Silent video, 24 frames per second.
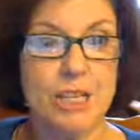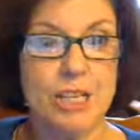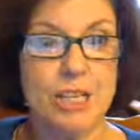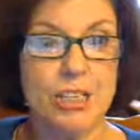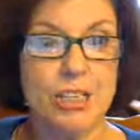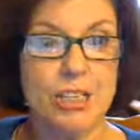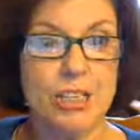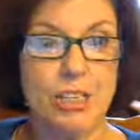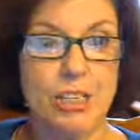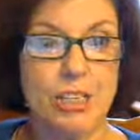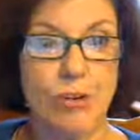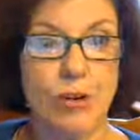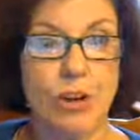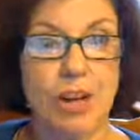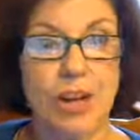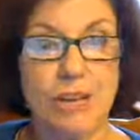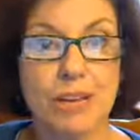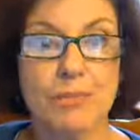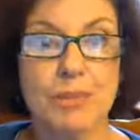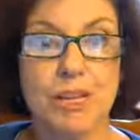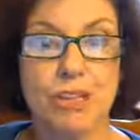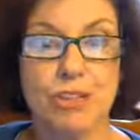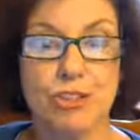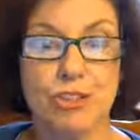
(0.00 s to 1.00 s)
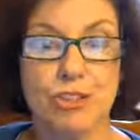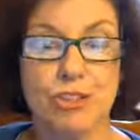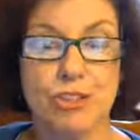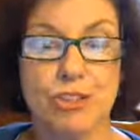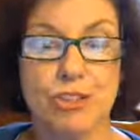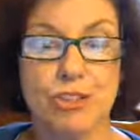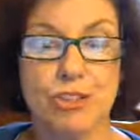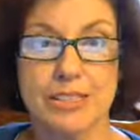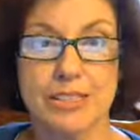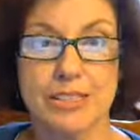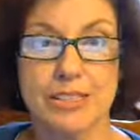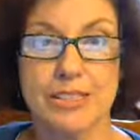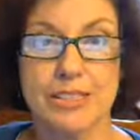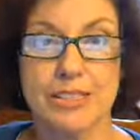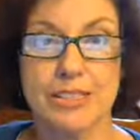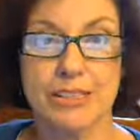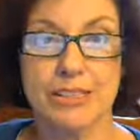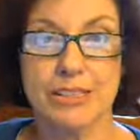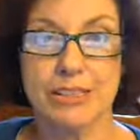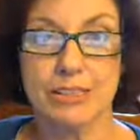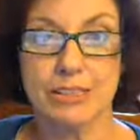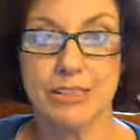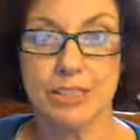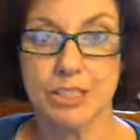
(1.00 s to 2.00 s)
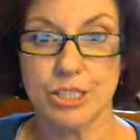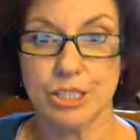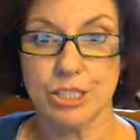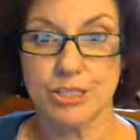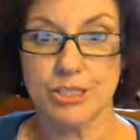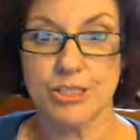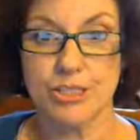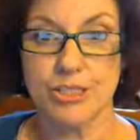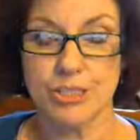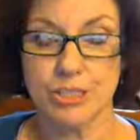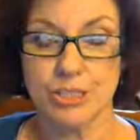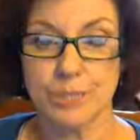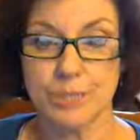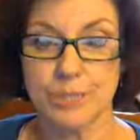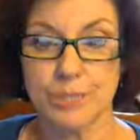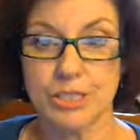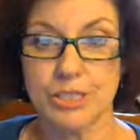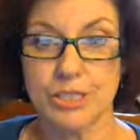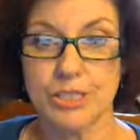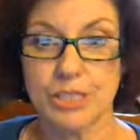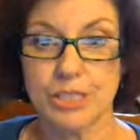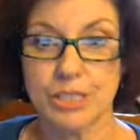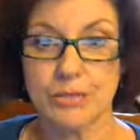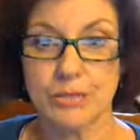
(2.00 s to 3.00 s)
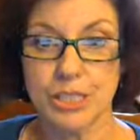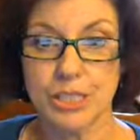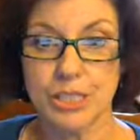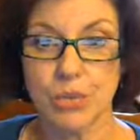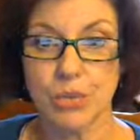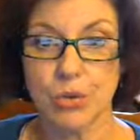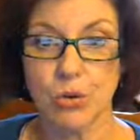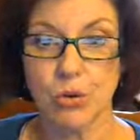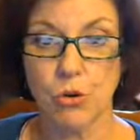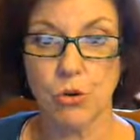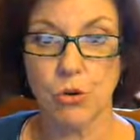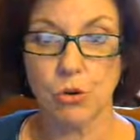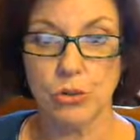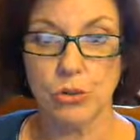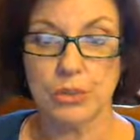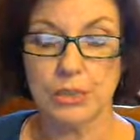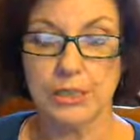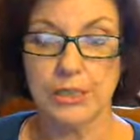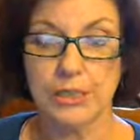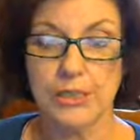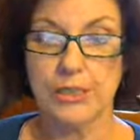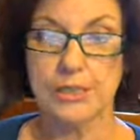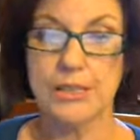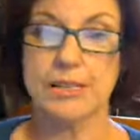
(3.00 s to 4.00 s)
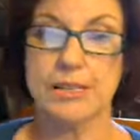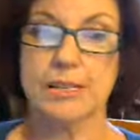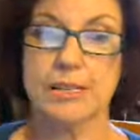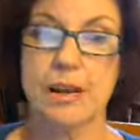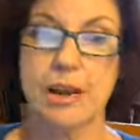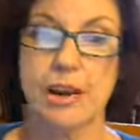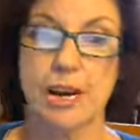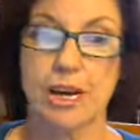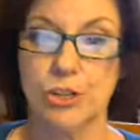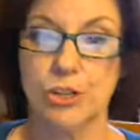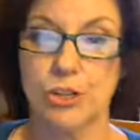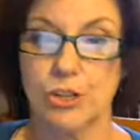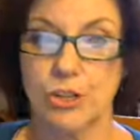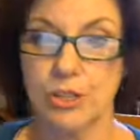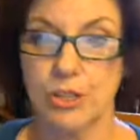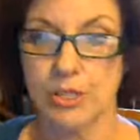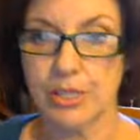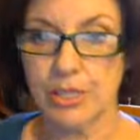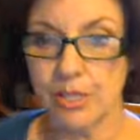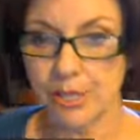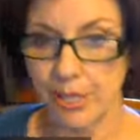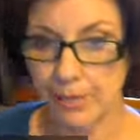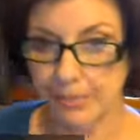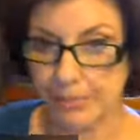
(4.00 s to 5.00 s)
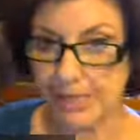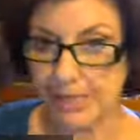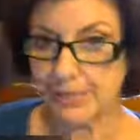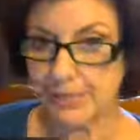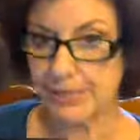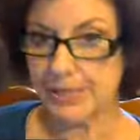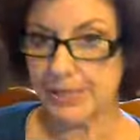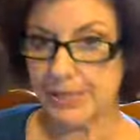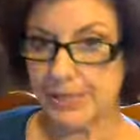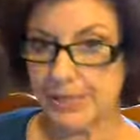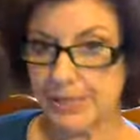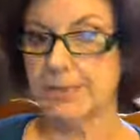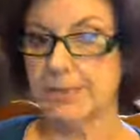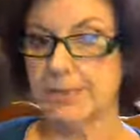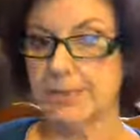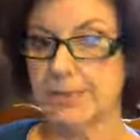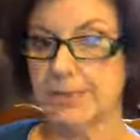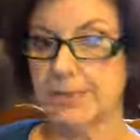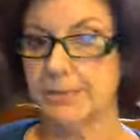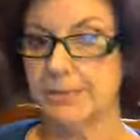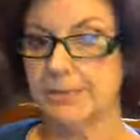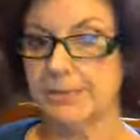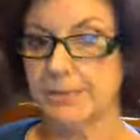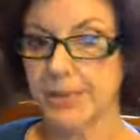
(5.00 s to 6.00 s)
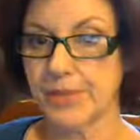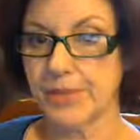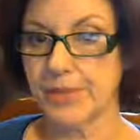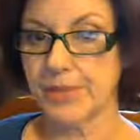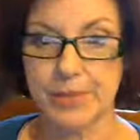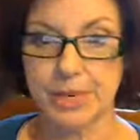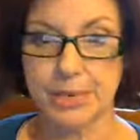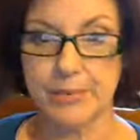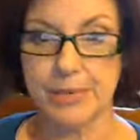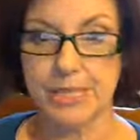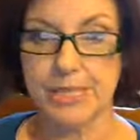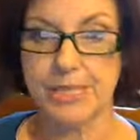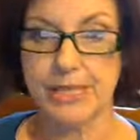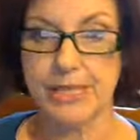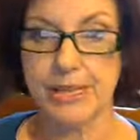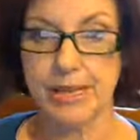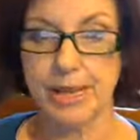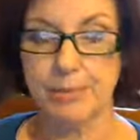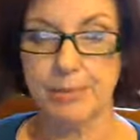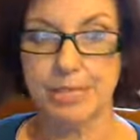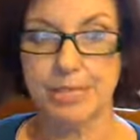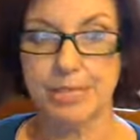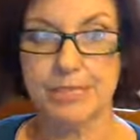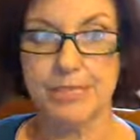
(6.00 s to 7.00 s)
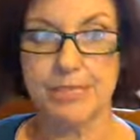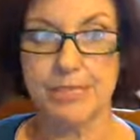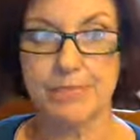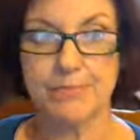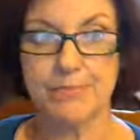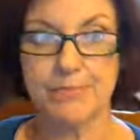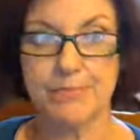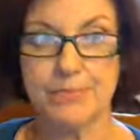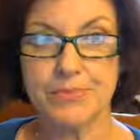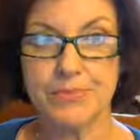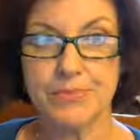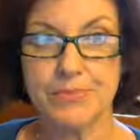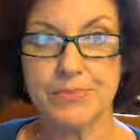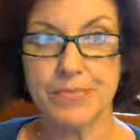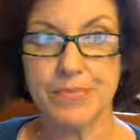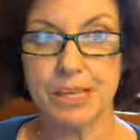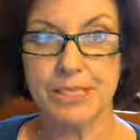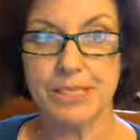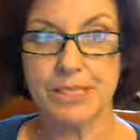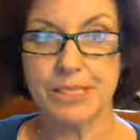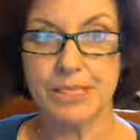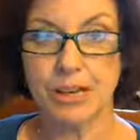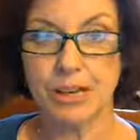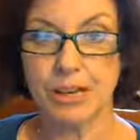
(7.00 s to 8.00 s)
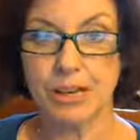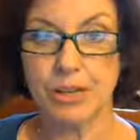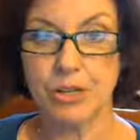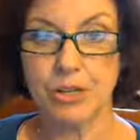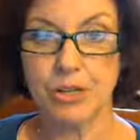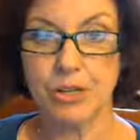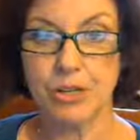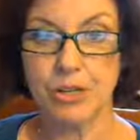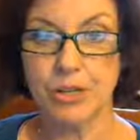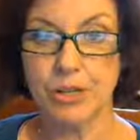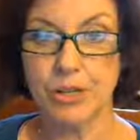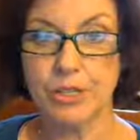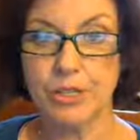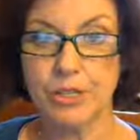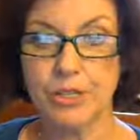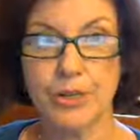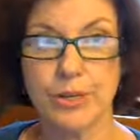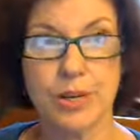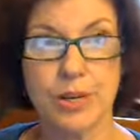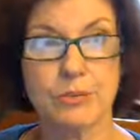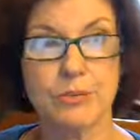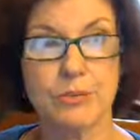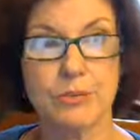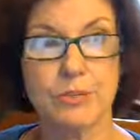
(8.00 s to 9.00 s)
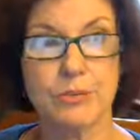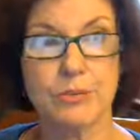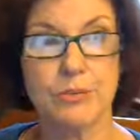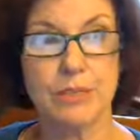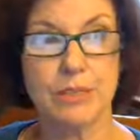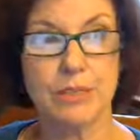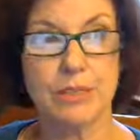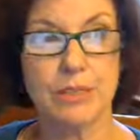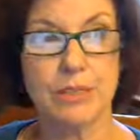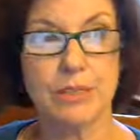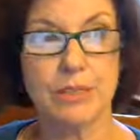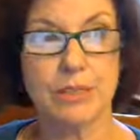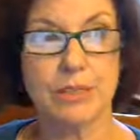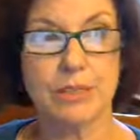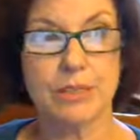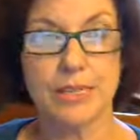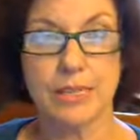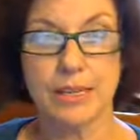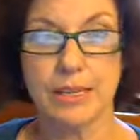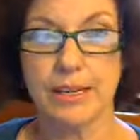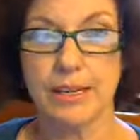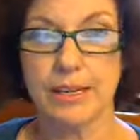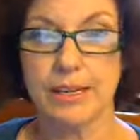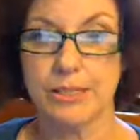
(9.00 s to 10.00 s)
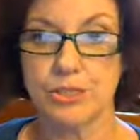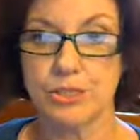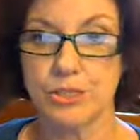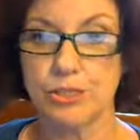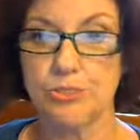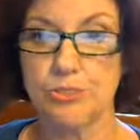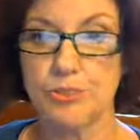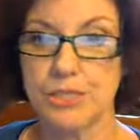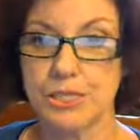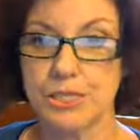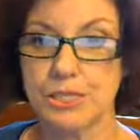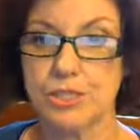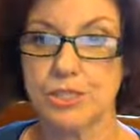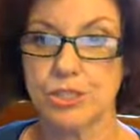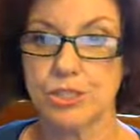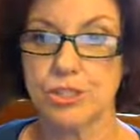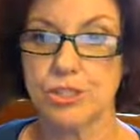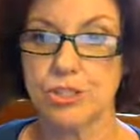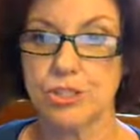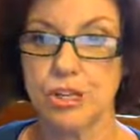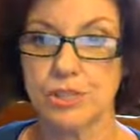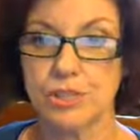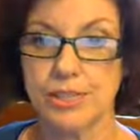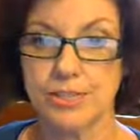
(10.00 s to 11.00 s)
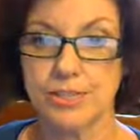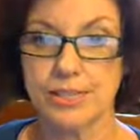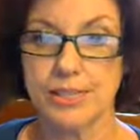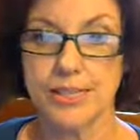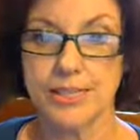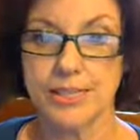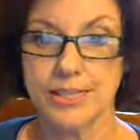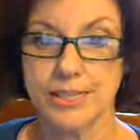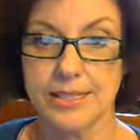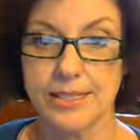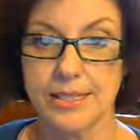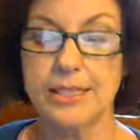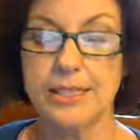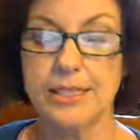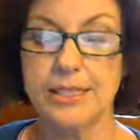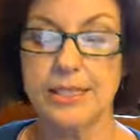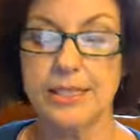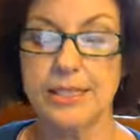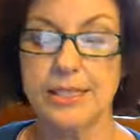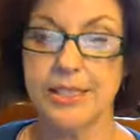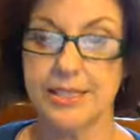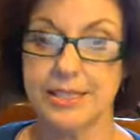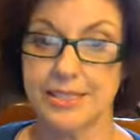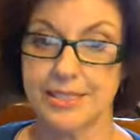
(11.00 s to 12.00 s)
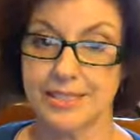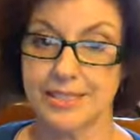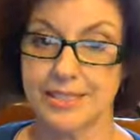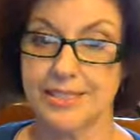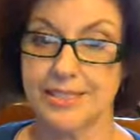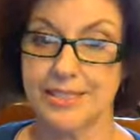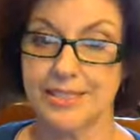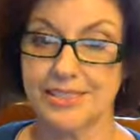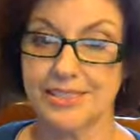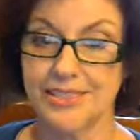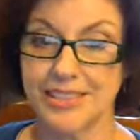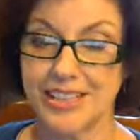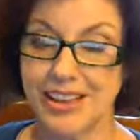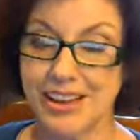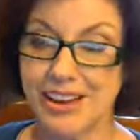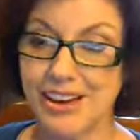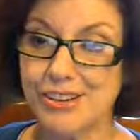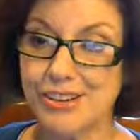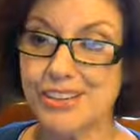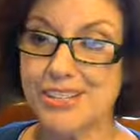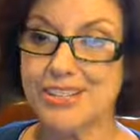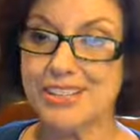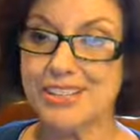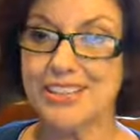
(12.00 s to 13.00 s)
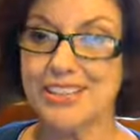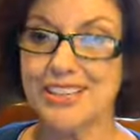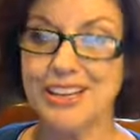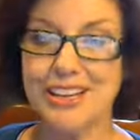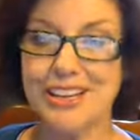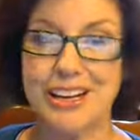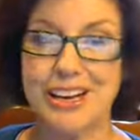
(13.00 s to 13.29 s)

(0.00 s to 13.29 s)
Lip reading: So I'm energized to put some of the old, tired, maybe not my best habits aside, although I do have to say I had 2 pieces of chocolate last night because it's still in the house.